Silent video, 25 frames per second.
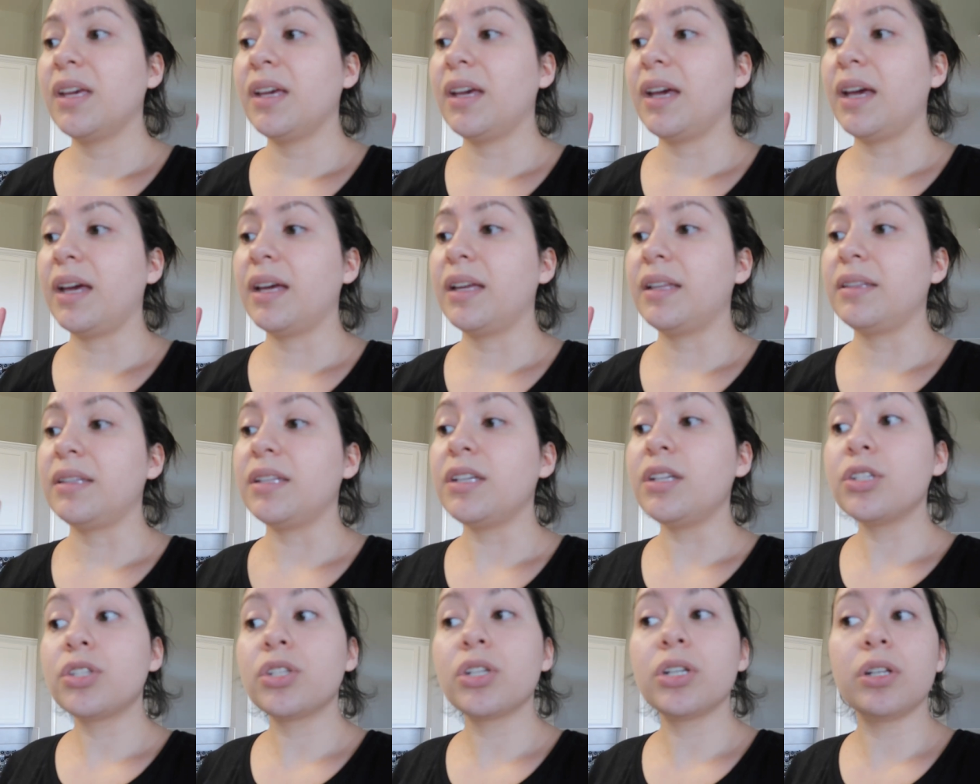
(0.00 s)
And
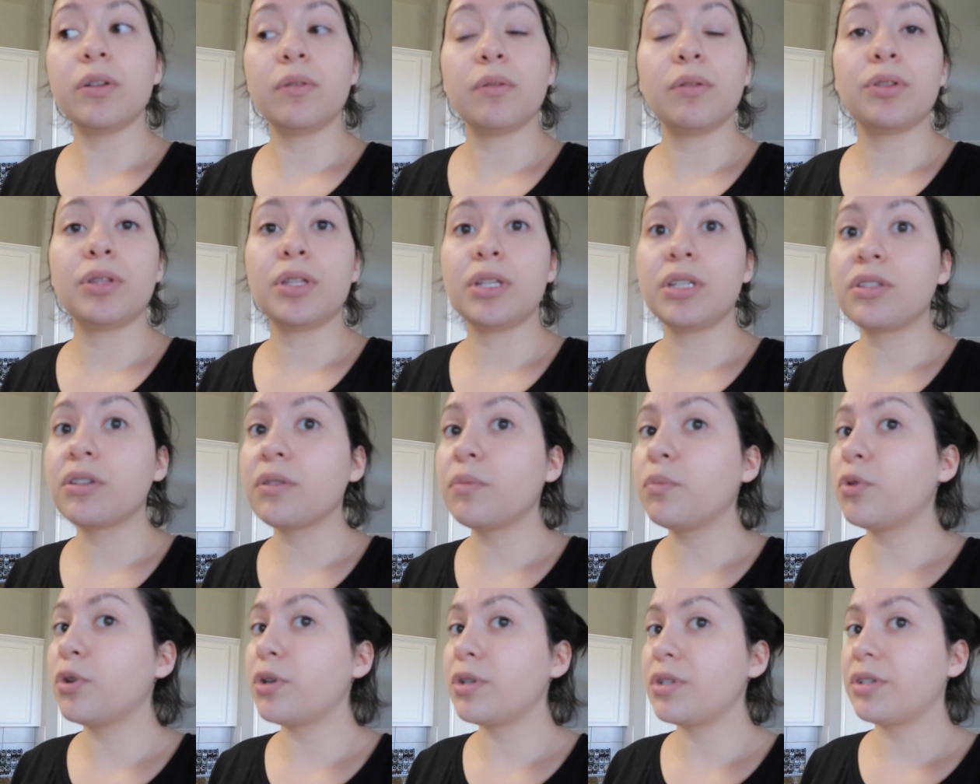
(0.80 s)
these are these
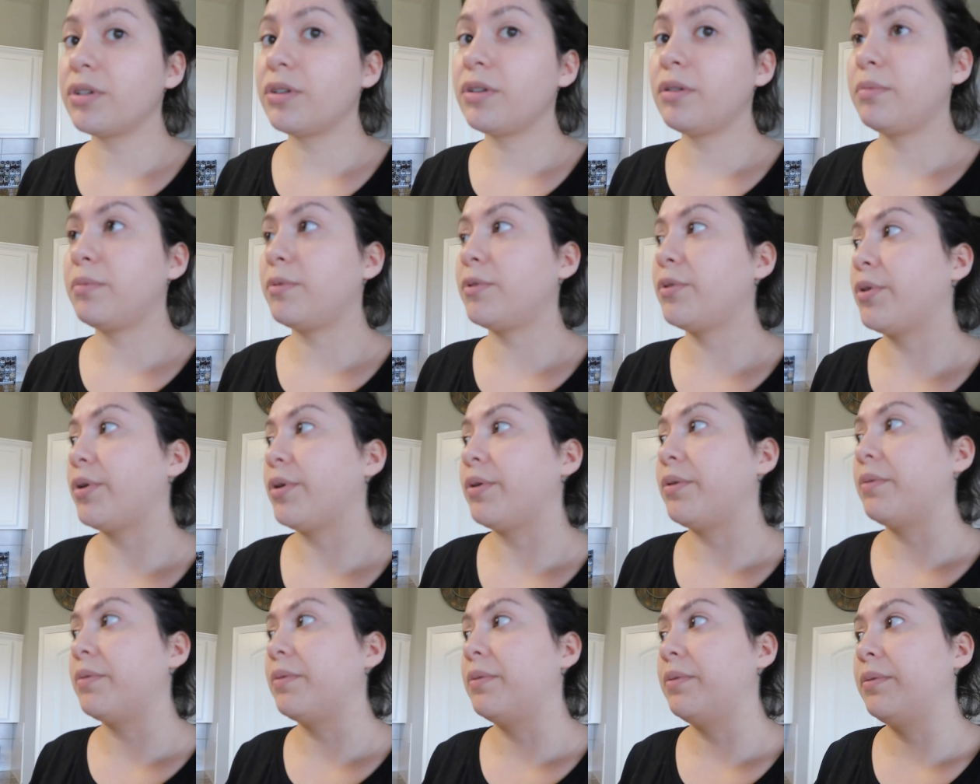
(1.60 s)
are more durable
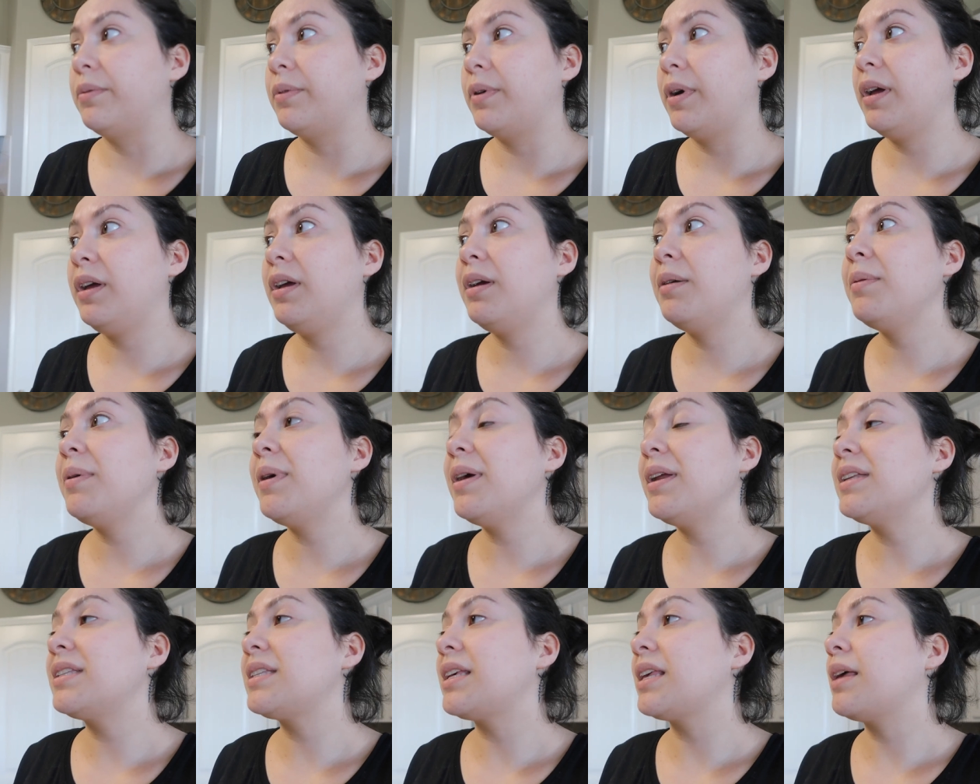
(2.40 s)
though. I am
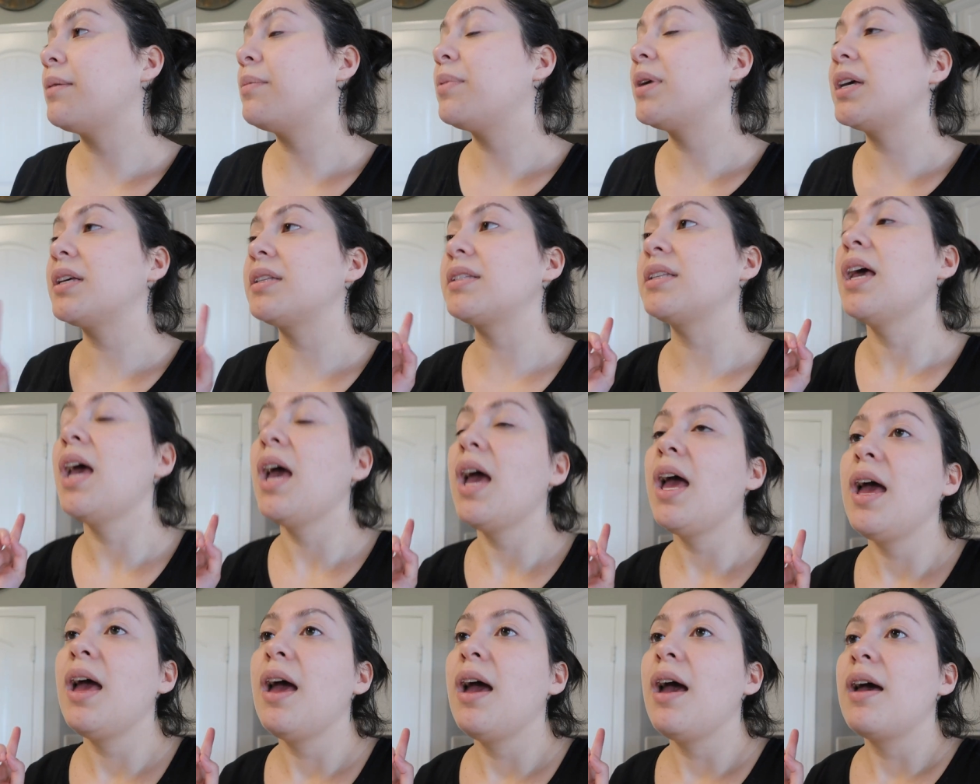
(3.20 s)
gonna say that
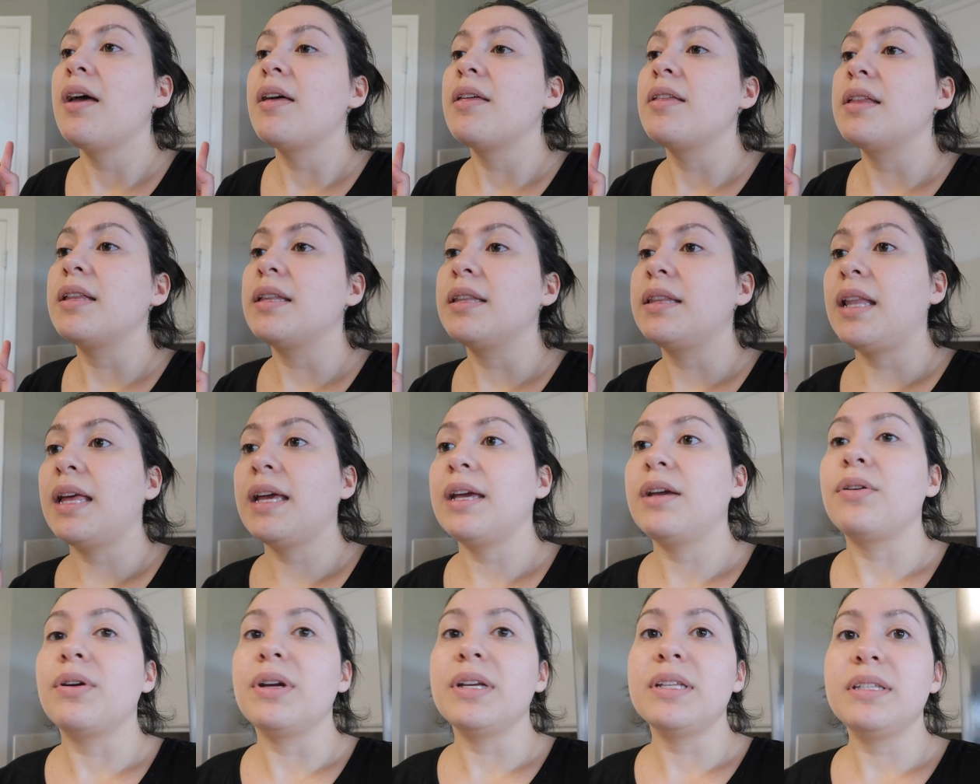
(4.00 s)
because
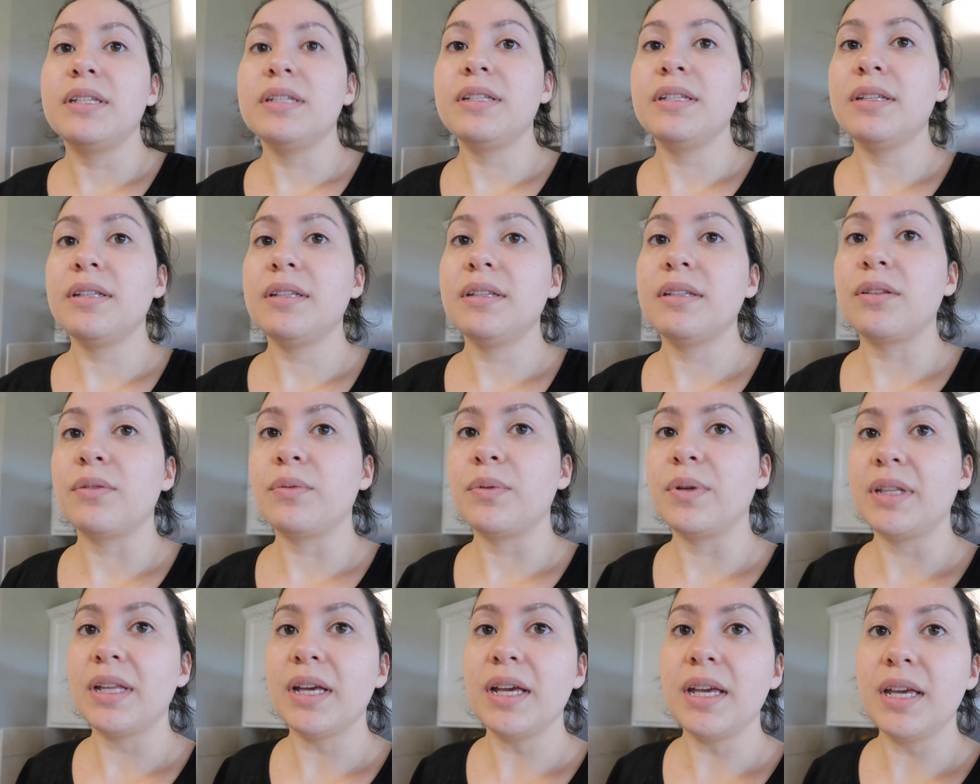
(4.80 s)
like Grayson, the
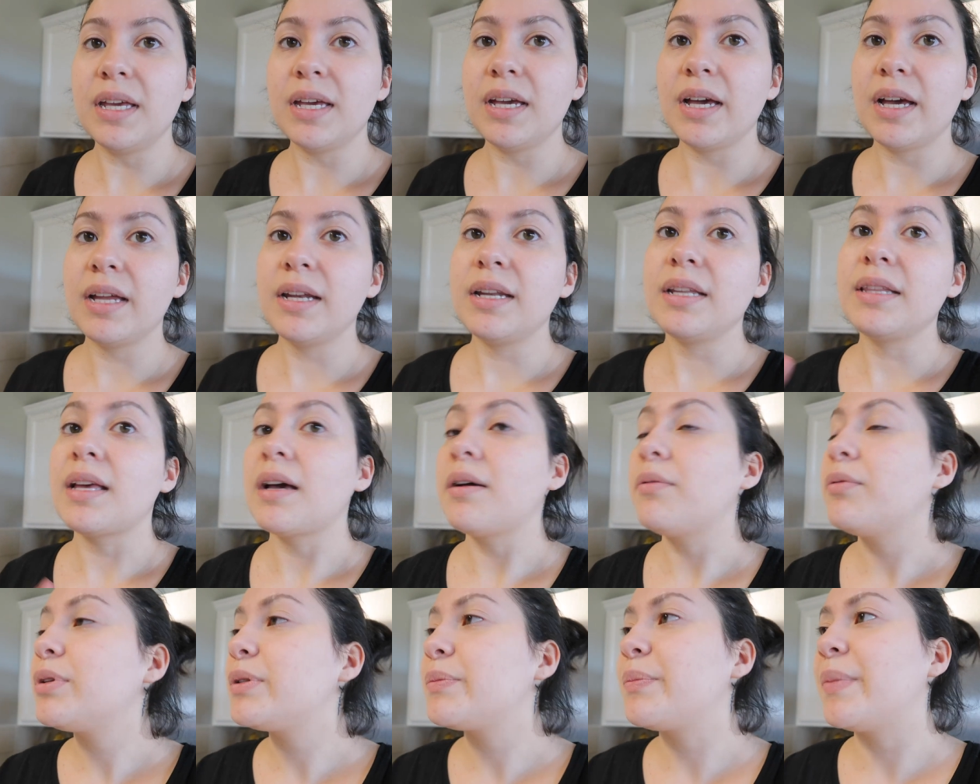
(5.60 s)
one that he had,
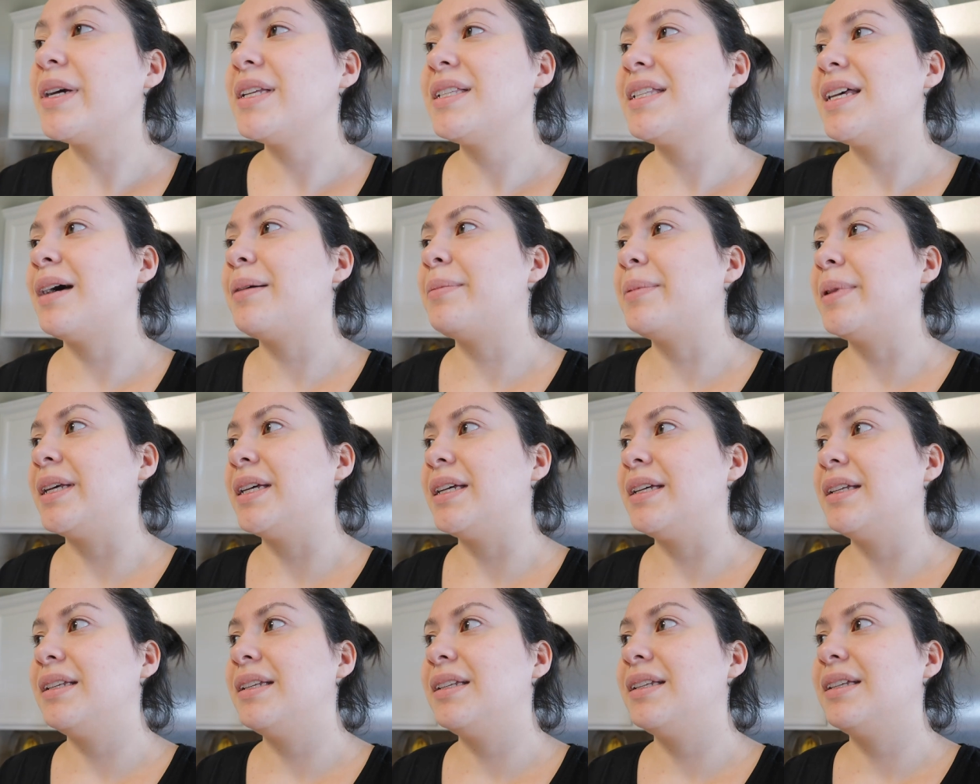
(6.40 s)
that was my
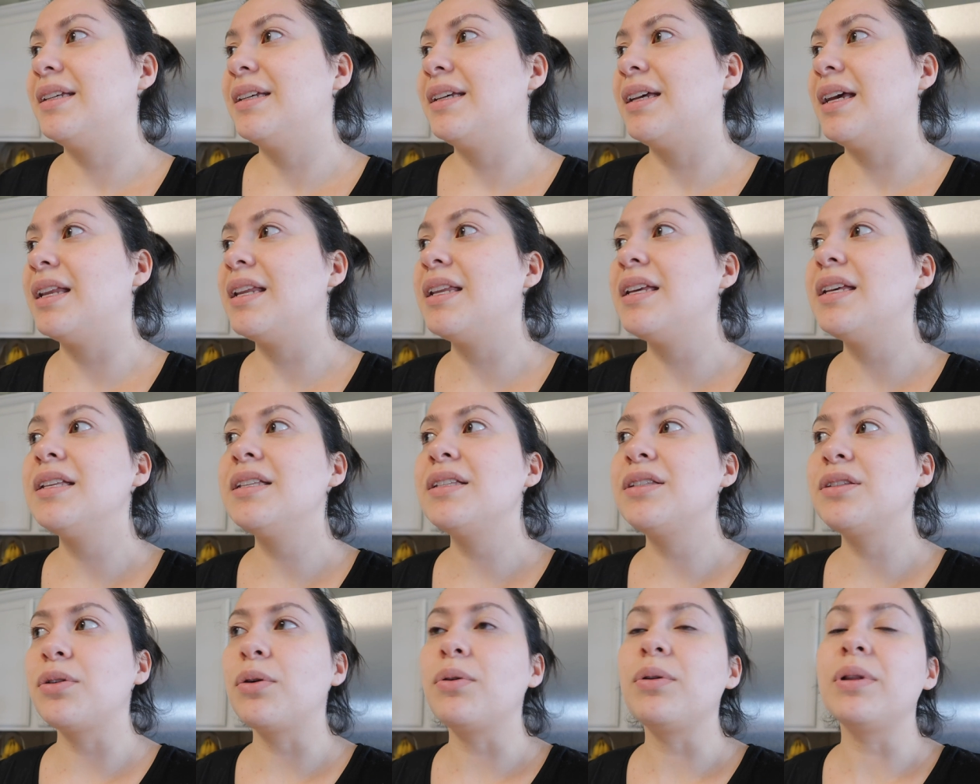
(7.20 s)
tablet and
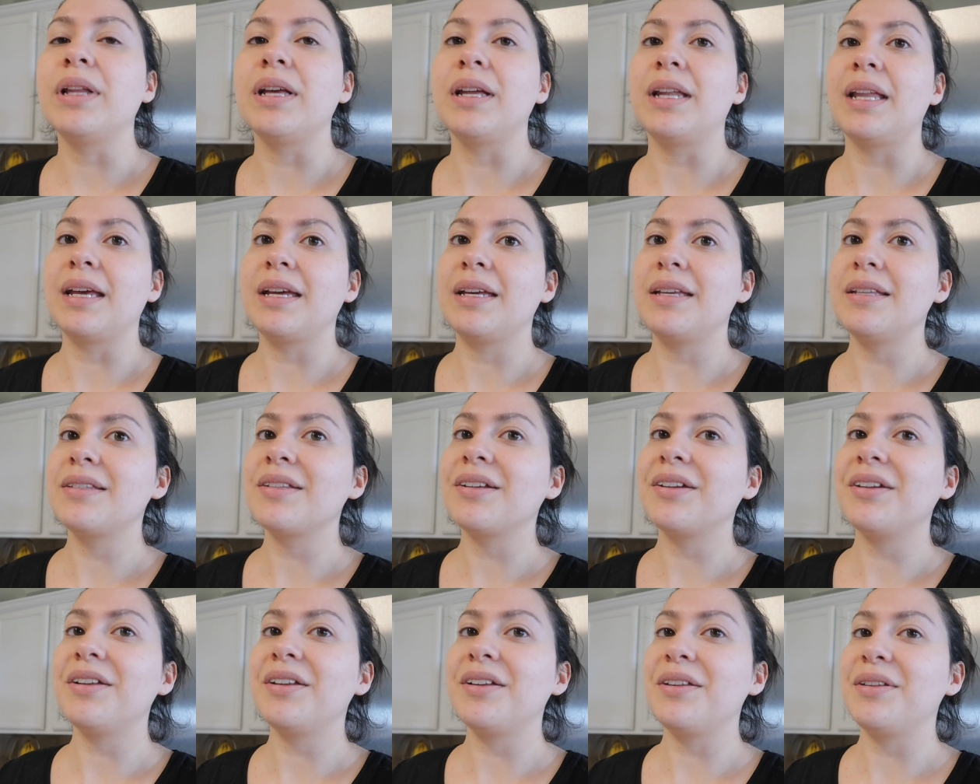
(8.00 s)
he stole it. Like he
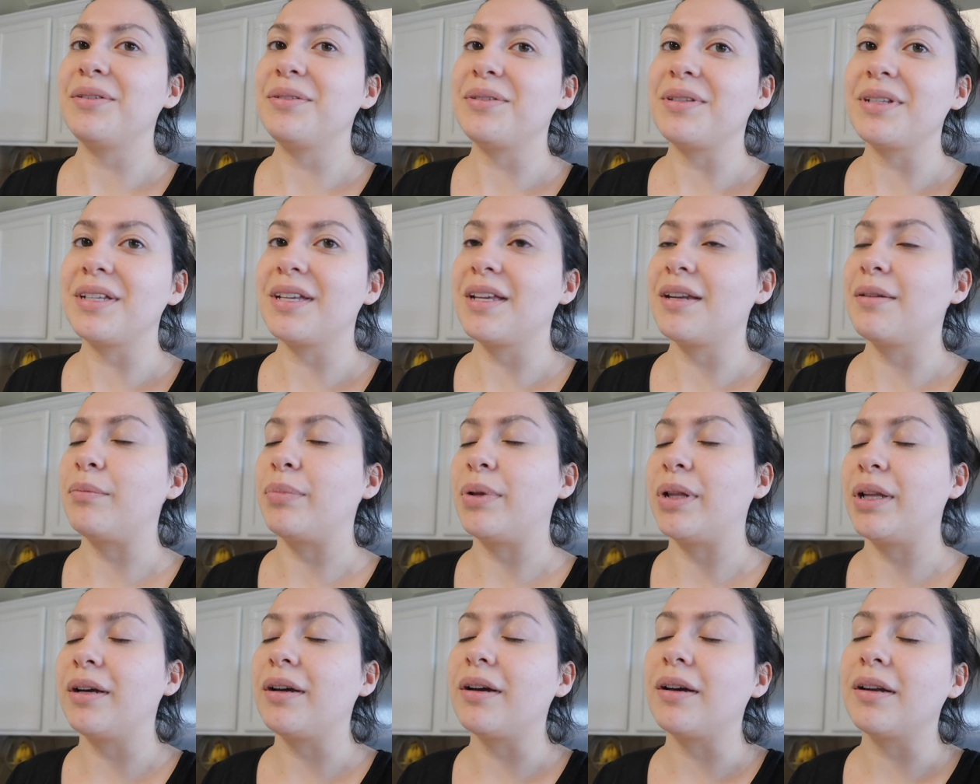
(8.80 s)
started using it and
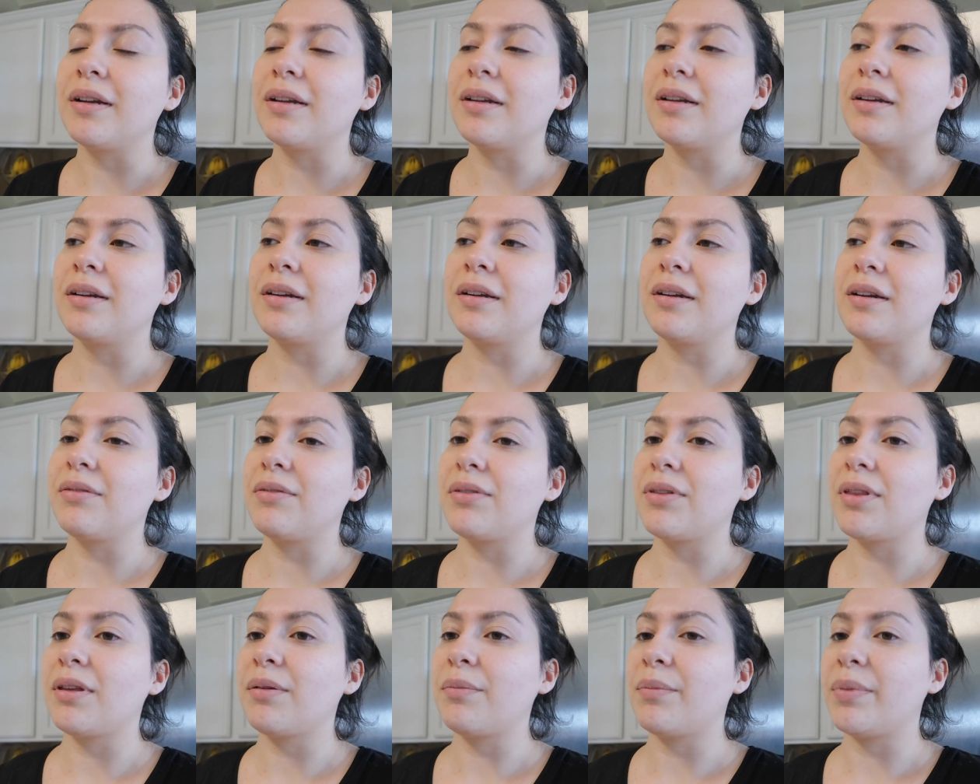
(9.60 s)
playing on it and
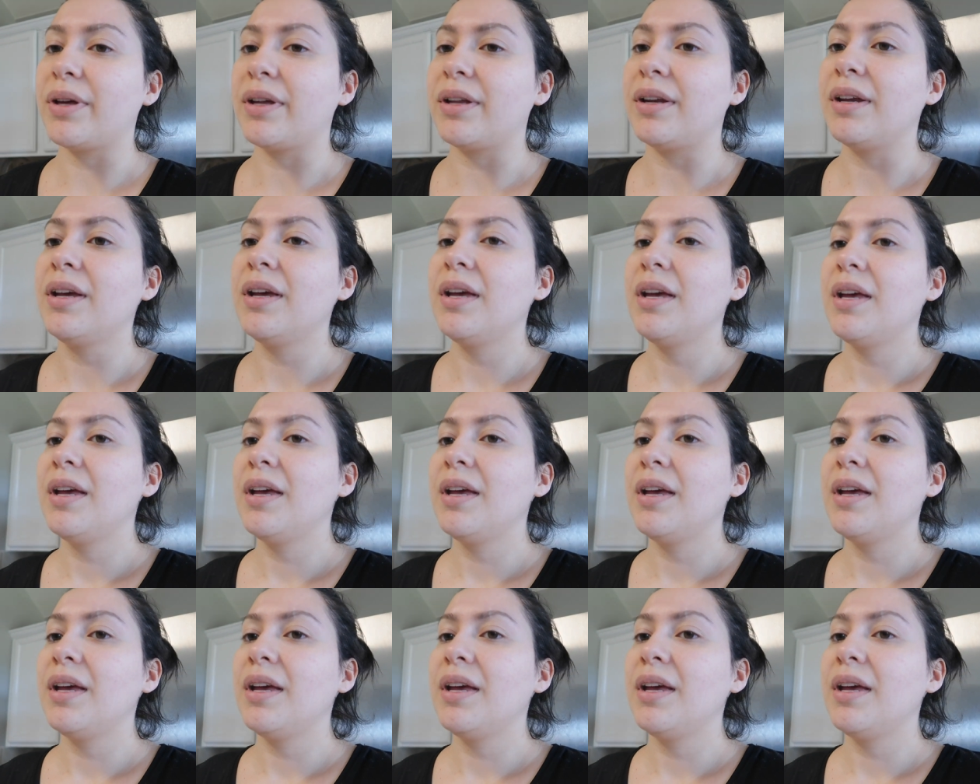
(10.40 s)
everything, but